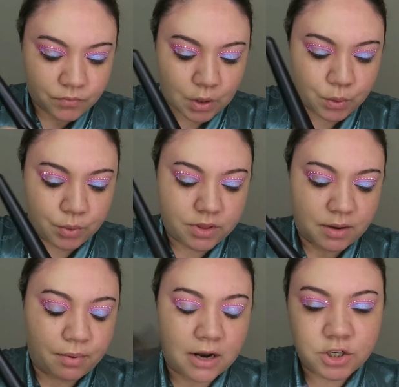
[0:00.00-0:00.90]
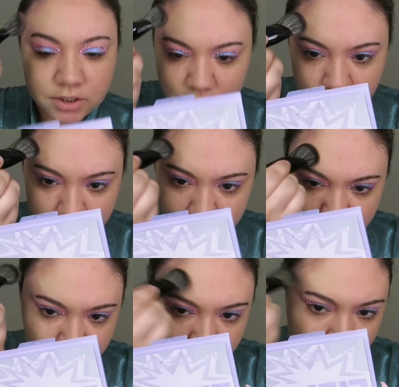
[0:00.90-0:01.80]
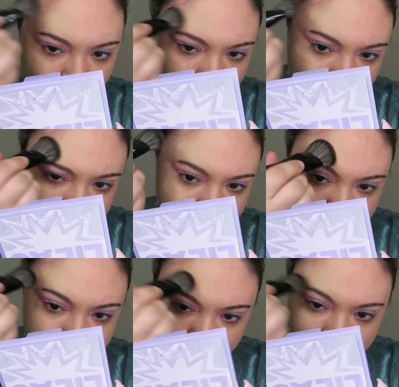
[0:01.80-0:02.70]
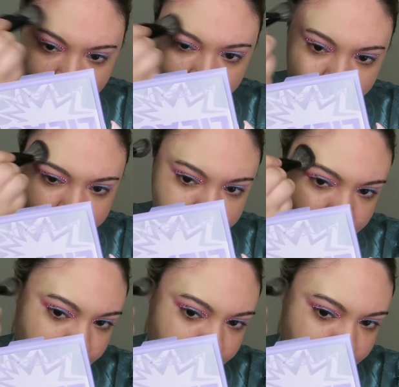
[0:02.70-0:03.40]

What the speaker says: Oh, the brush isn't looking too hot over my forehead, which is